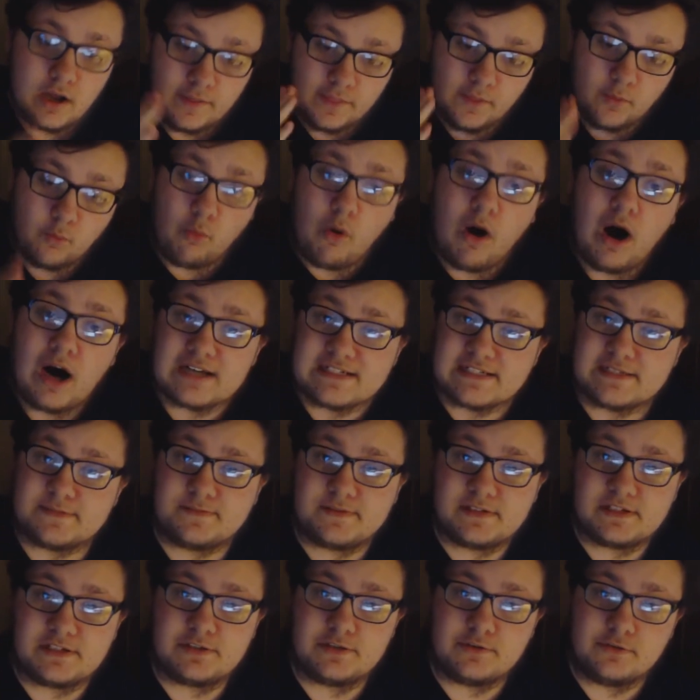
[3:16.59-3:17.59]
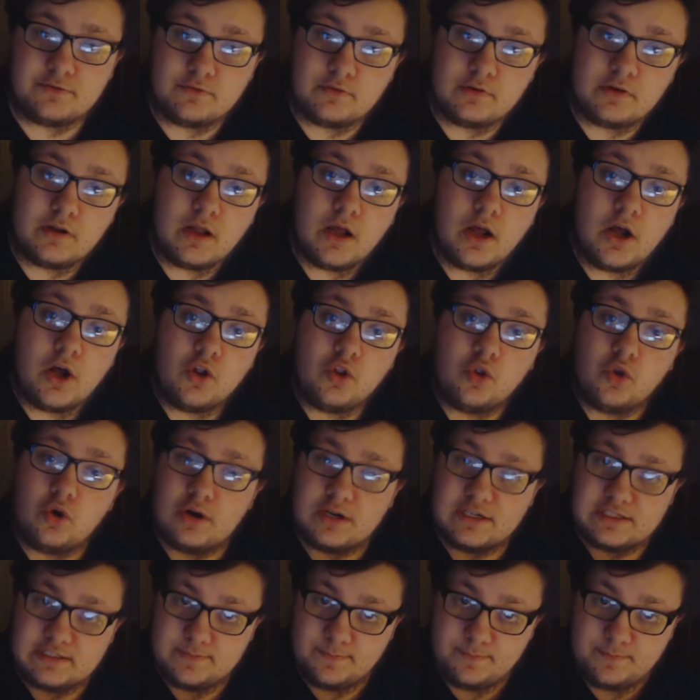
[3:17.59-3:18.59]
The Wasp suit
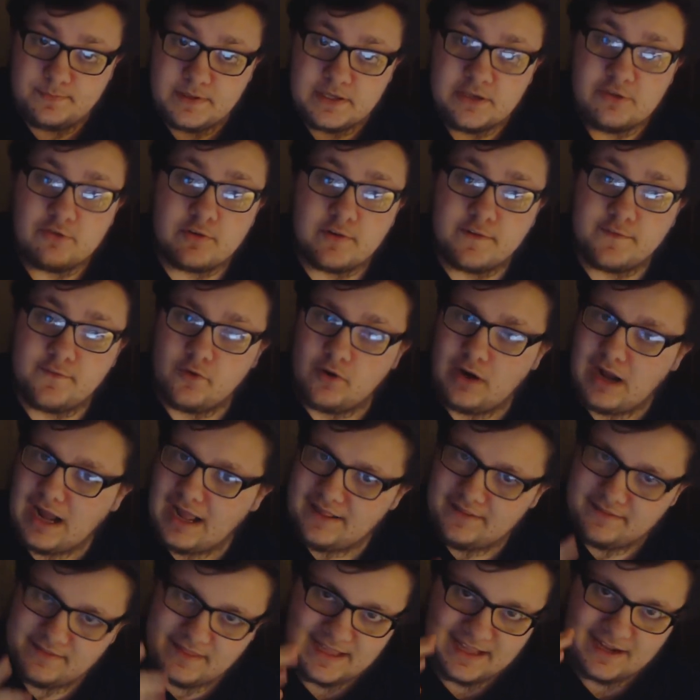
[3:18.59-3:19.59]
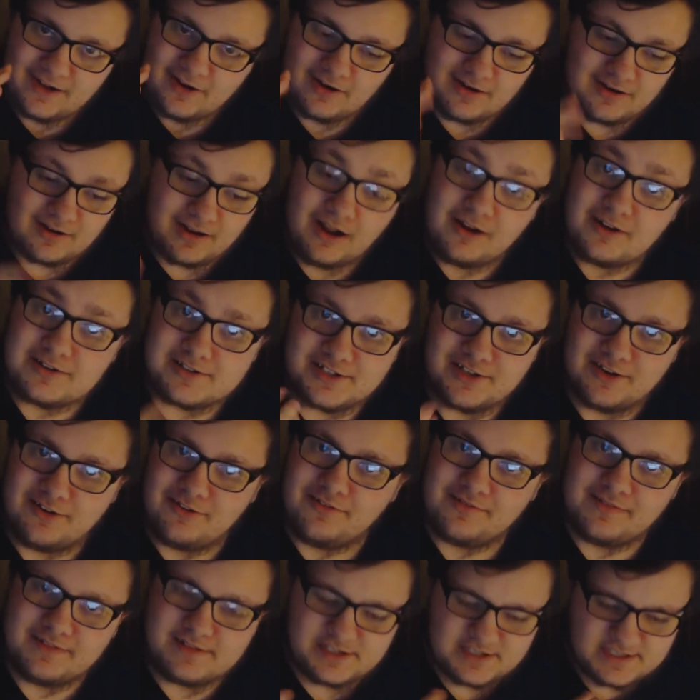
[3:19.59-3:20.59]
looks beautiful. I think her,
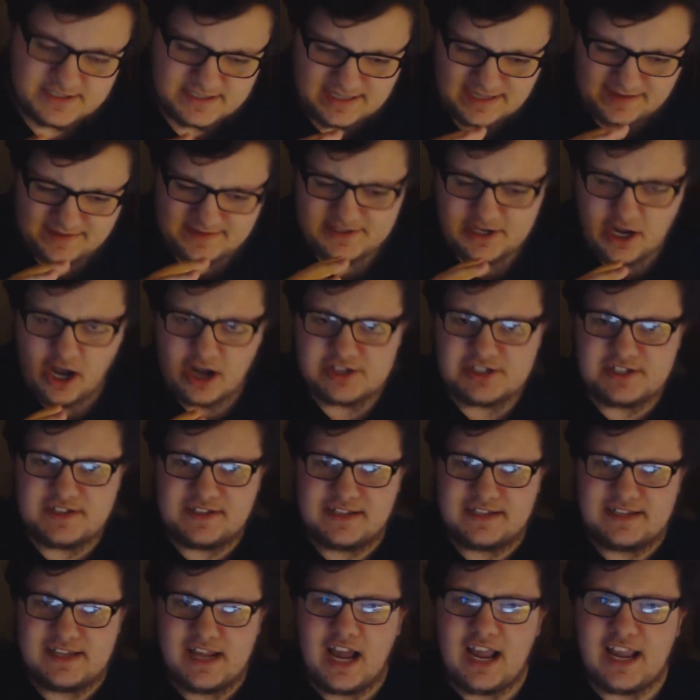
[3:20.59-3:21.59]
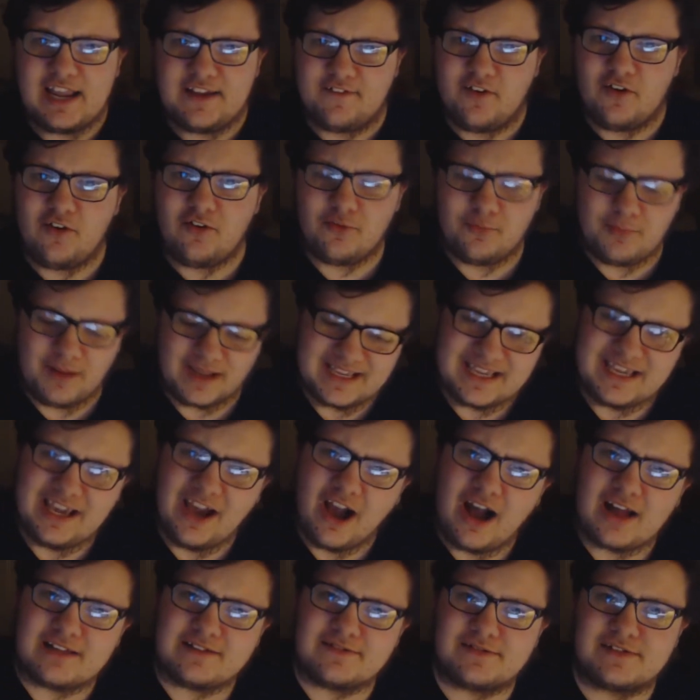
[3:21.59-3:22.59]
also just that dodging the knife. Oh my
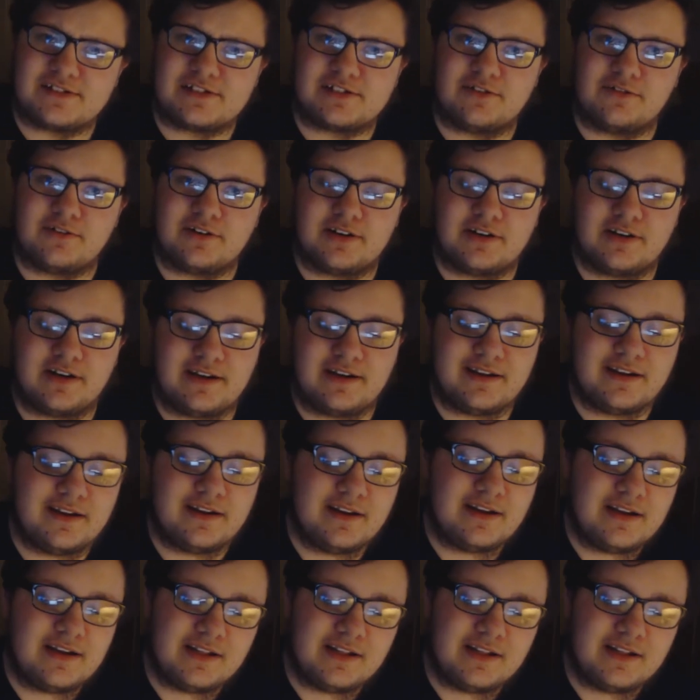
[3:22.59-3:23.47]
god, it was so good.